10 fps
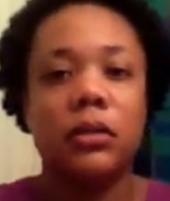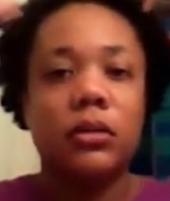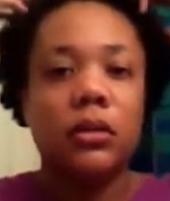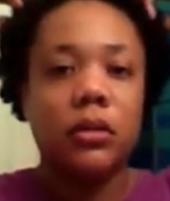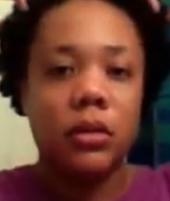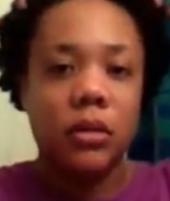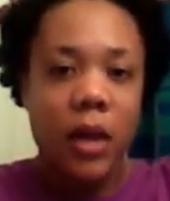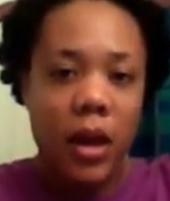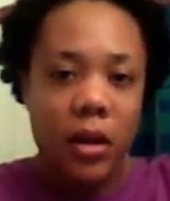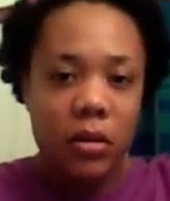the
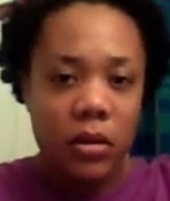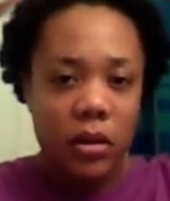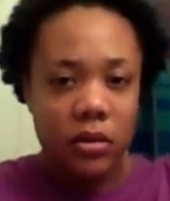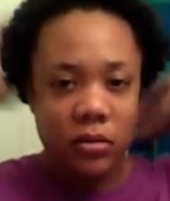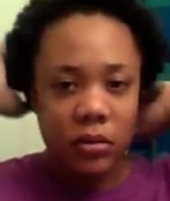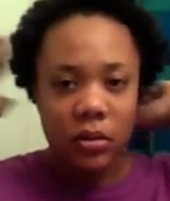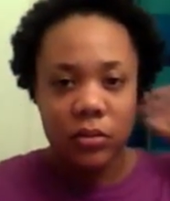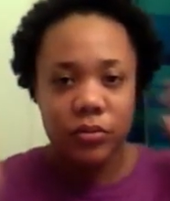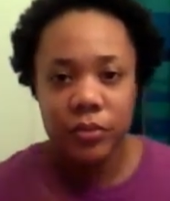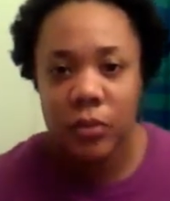style. It doesn't
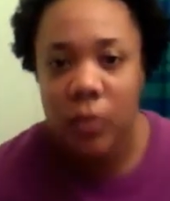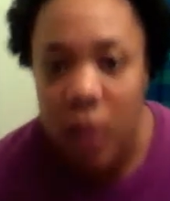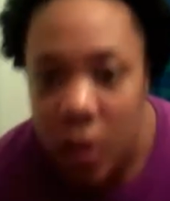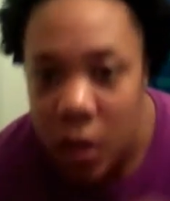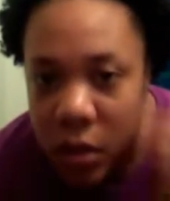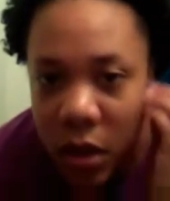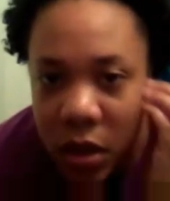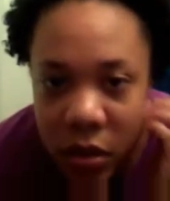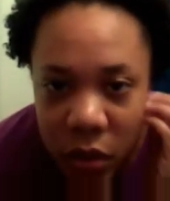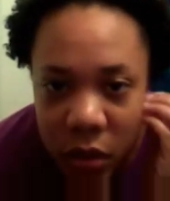really not
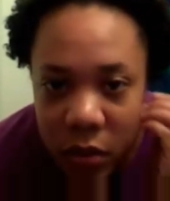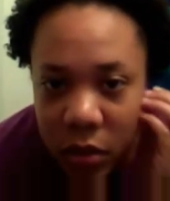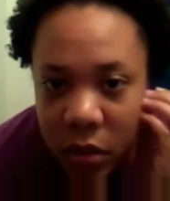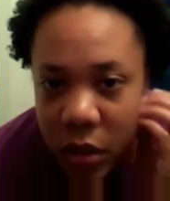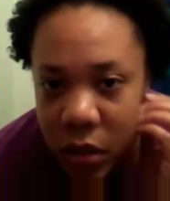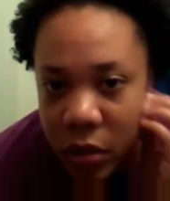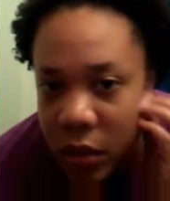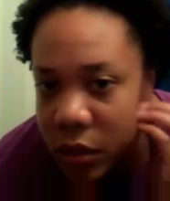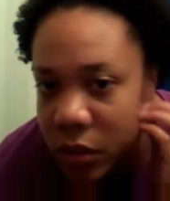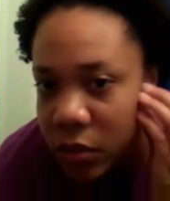showing up real good on
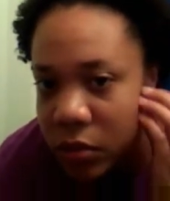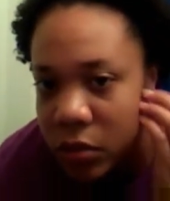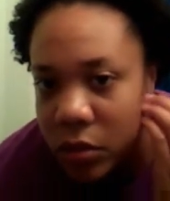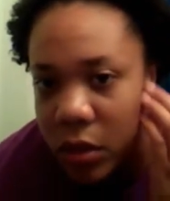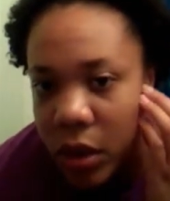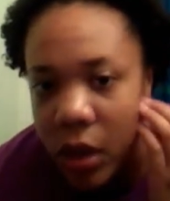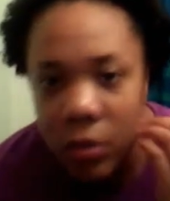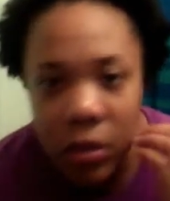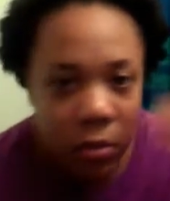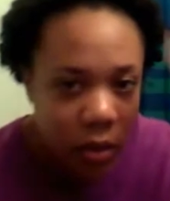this
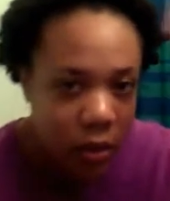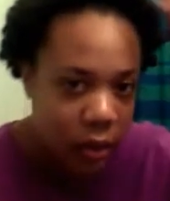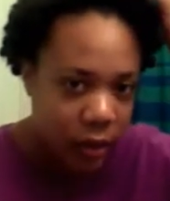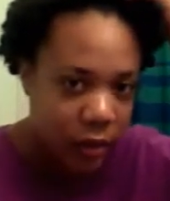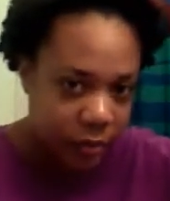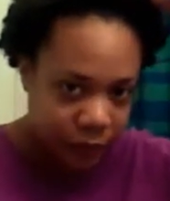camera, but um,